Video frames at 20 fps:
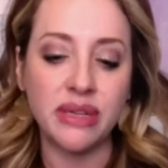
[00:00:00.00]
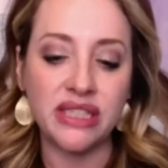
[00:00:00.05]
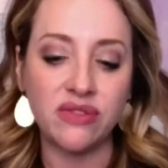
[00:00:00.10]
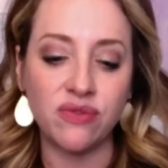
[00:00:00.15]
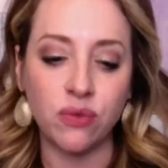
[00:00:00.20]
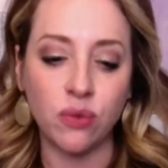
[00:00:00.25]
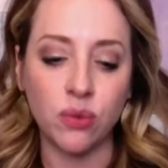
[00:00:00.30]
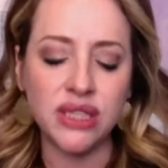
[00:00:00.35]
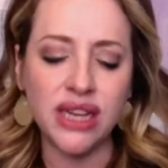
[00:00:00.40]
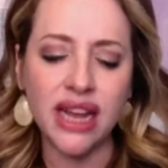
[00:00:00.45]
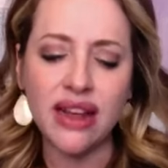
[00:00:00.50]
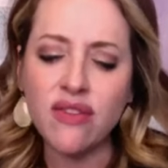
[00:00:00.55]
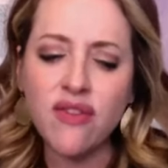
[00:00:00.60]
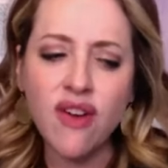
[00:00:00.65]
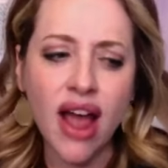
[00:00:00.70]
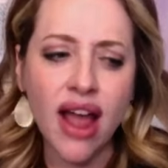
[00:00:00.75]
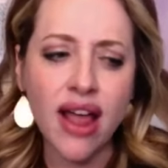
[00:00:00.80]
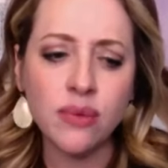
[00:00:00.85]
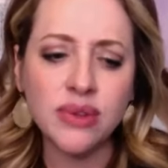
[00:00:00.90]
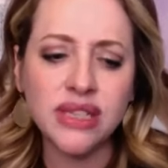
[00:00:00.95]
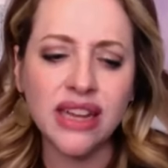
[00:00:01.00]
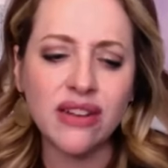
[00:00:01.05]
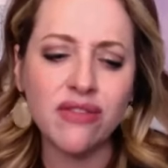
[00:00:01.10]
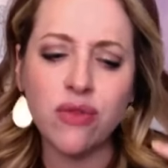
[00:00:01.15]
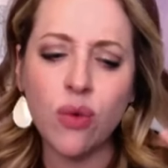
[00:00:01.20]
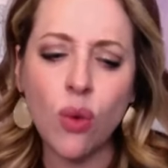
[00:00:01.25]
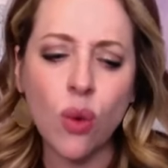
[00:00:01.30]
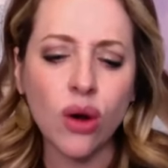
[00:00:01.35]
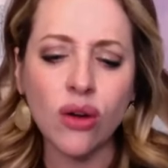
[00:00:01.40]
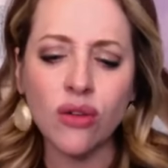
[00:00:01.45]
it was like five, it was like
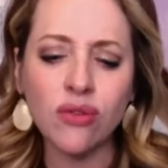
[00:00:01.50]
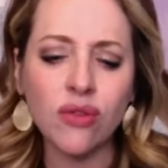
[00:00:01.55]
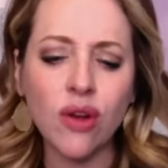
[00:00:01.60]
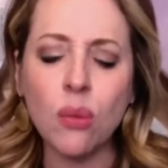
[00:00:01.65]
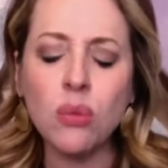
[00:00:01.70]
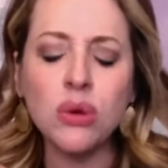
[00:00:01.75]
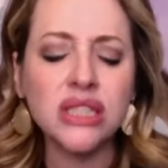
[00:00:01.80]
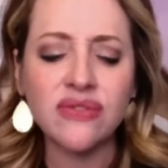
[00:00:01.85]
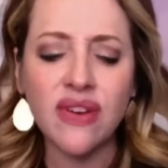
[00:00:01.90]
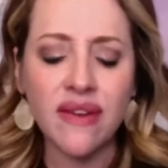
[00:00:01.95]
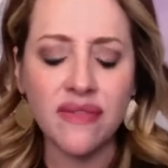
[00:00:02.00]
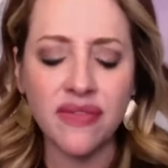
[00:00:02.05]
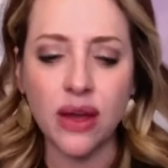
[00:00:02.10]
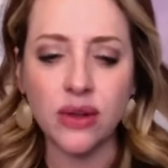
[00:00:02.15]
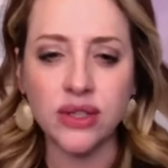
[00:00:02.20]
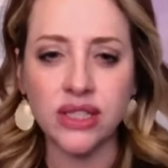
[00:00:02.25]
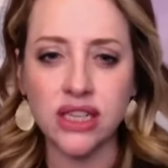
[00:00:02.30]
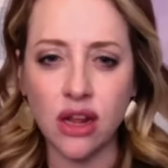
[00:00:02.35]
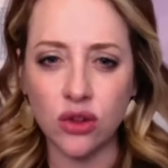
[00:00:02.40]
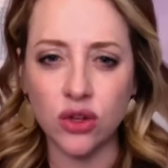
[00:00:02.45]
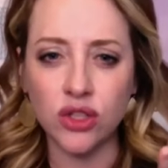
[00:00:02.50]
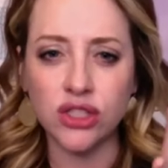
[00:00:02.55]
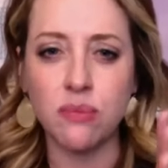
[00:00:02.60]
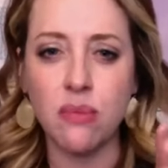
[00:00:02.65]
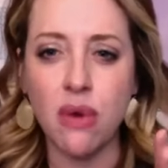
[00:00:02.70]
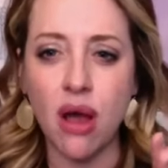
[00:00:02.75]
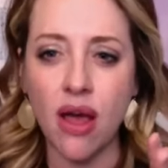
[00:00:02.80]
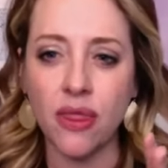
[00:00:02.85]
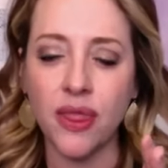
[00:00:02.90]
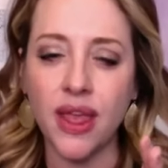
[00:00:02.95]
four, almost five thousand dollars a
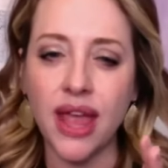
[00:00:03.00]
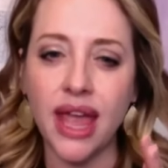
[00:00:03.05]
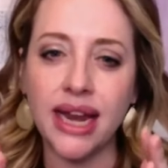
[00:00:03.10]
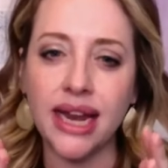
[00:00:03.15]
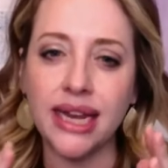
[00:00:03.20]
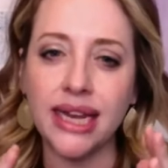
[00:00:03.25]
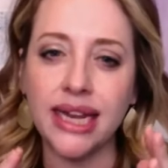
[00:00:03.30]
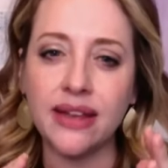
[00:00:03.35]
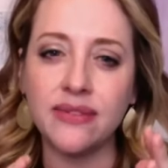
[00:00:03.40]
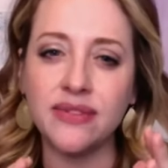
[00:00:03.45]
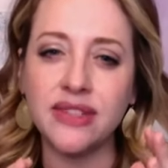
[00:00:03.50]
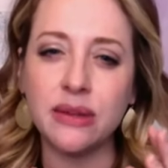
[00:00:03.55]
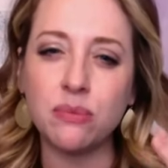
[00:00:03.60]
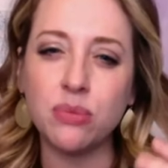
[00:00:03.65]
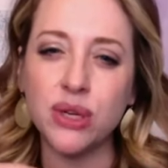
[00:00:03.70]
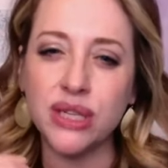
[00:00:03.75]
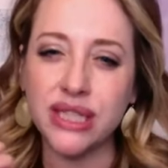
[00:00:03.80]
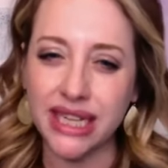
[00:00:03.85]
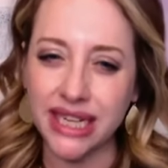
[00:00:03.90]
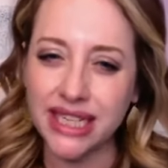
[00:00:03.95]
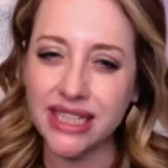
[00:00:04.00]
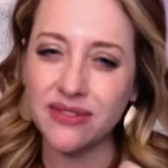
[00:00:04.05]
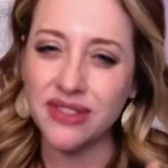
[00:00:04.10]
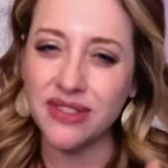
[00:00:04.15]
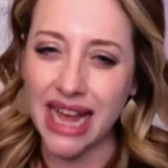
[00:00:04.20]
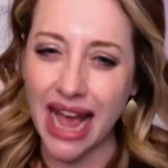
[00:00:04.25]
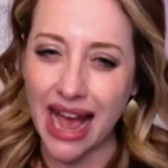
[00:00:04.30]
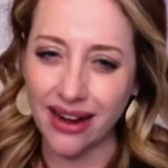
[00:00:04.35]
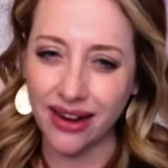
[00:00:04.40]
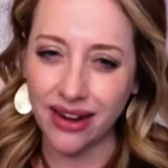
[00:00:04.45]
month, and it gives them
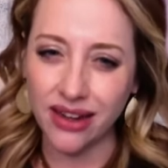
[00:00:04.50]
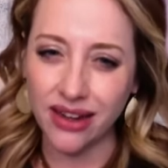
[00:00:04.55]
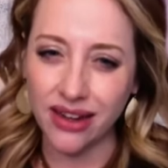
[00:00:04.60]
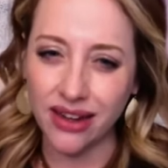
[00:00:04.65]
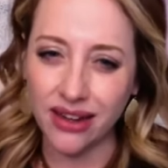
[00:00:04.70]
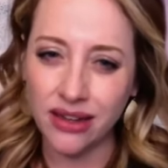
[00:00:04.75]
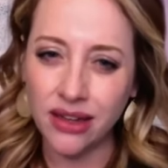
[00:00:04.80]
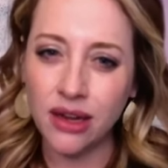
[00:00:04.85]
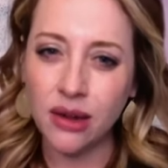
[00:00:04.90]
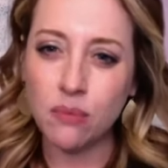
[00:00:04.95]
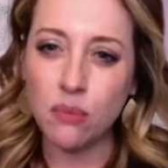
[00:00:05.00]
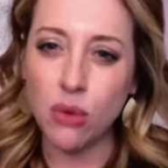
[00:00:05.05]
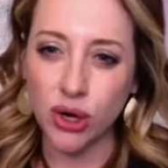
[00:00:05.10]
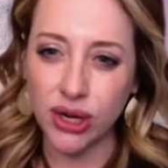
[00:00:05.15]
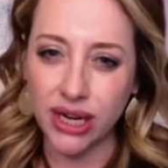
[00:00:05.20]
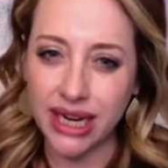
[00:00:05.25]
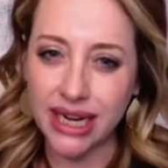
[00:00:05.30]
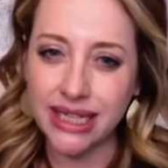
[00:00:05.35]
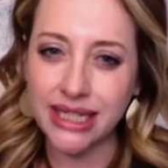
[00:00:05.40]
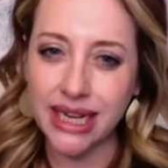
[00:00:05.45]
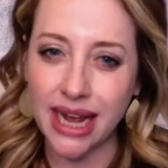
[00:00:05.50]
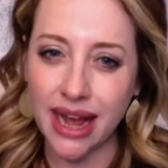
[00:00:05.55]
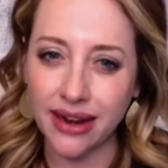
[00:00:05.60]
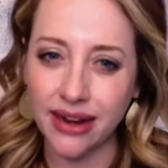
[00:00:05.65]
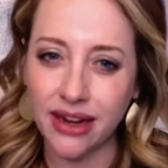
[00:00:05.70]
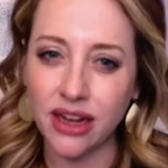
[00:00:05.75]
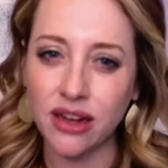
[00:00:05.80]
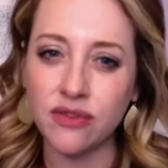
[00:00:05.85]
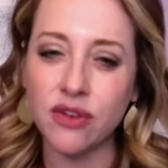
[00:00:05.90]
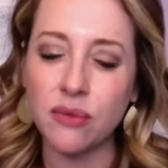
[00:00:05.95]
predictive data marketing
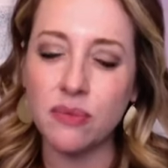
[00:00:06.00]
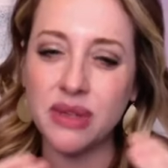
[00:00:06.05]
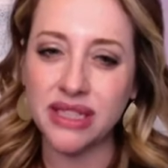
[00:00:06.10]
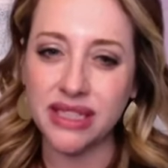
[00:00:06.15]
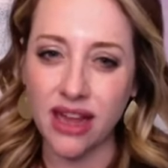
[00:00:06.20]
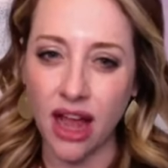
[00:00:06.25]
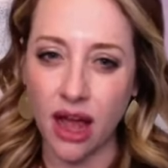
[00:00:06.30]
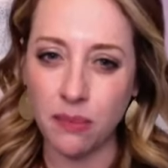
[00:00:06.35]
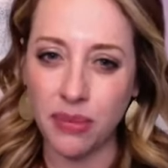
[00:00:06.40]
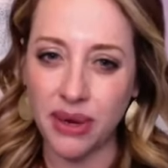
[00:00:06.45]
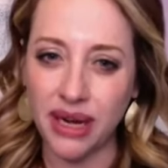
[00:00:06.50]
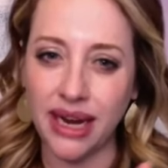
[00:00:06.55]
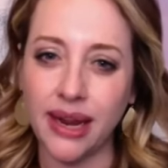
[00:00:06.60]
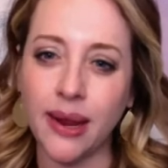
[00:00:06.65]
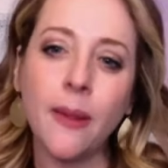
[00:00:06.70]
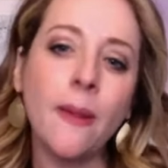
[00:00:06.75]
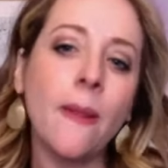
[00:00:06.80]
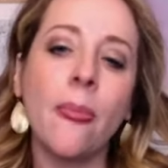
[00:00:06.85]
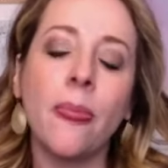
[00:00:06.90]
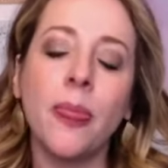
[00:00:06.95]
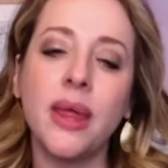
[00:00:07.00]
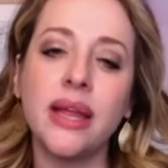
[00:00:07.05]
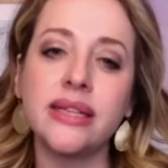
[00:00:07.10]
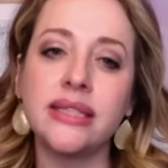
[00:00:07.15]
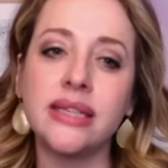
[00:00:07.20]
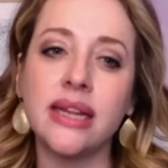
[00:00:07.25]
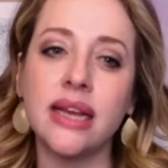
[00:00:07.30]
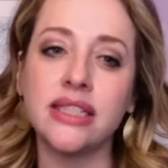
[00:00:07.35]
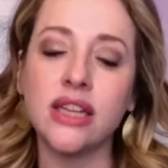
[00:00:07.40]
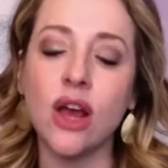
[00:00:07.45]
data from this company
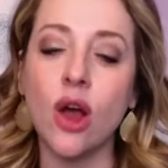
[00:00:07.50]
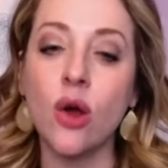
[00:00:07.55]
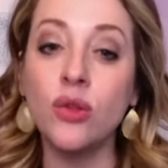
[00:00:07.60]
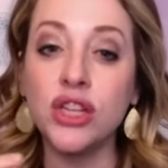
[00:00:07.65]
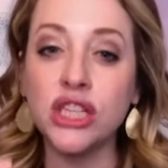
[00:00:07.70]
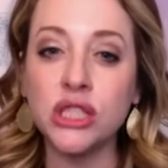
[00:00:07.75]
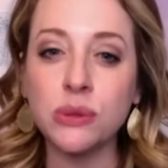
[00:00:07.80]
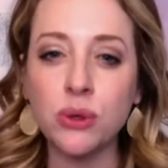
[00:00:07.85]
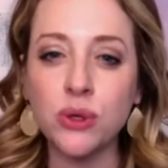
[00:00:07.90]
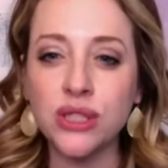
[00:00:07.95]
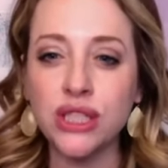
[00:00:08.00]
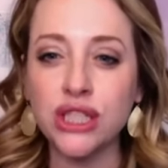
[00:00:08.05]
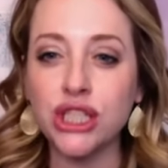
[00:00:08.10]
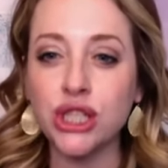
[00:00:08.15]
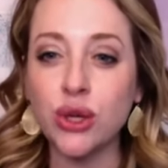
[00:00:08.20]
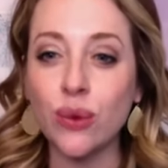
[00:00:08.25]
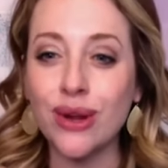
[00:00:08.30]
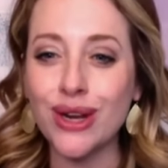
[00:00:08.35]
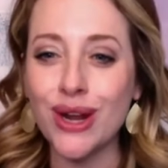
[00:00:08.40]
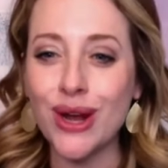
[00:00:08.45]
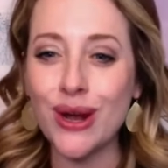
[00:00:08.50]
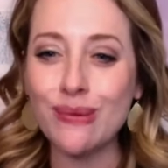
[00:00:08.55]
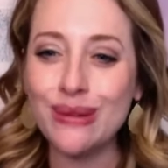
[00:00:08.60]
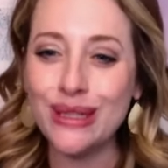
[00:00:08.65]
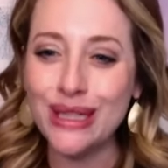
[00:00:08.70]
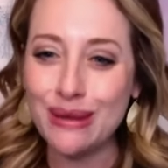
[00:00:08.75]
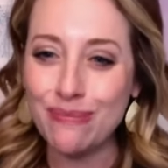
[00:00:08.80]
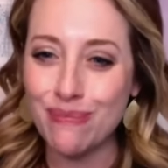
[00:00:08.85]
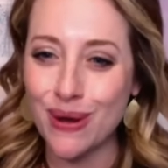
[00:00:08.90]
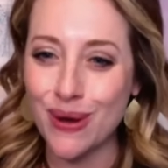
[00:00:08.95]
that says, oh, this person's going to
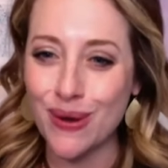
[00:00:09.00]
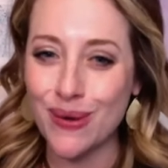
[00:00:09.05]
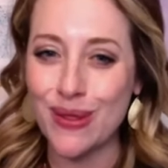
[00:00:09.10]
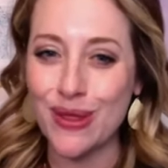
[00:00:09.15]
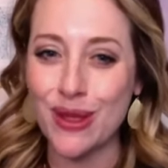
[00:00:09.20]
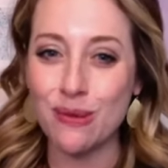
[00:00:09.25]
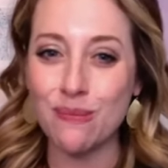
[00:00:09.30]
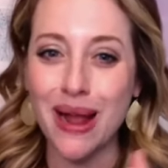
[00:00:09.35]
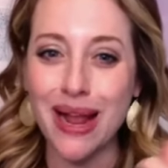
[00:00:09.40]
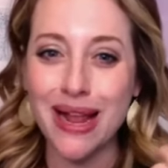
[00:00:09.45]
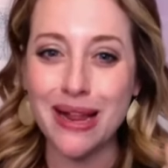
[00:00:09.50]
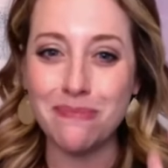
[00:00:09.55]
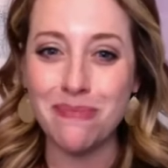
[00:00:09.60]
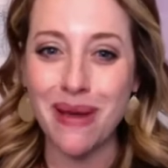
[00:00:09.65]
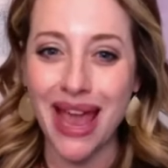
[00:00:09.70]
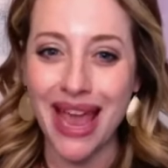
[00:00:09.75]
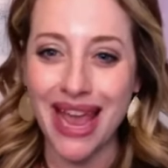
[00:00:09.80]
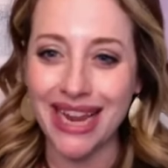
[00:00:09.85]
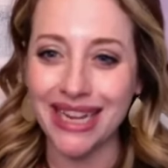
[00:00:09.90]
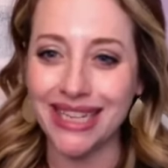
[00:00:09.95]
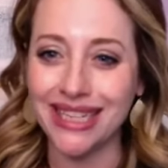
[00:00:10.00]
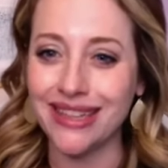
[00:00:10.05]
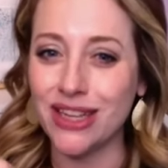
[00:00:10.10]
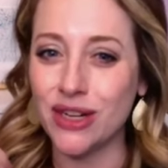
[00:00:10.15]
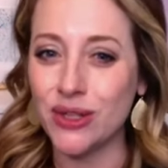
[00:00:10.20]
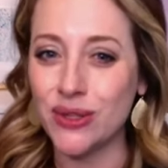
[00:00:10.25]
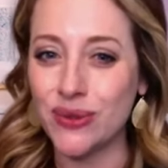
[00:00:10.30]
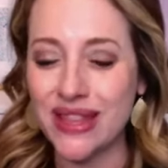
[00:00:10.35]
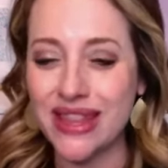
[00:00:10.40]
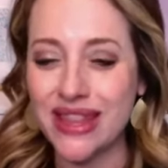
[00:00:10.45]
Home Depot and they're buying paint and
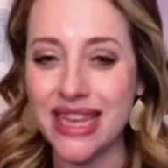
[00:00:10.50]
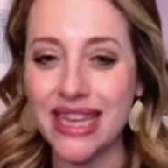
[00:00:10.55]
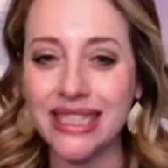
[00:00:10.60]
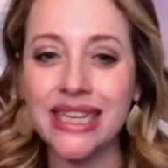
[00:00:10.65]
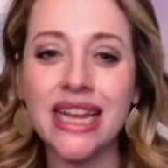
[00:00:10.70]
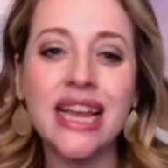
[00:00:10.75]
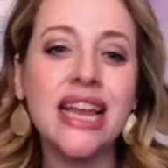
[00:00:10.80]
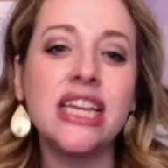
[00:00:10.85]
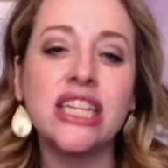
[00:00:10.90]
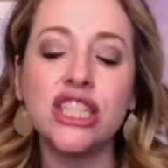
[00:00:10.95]
they're doing this.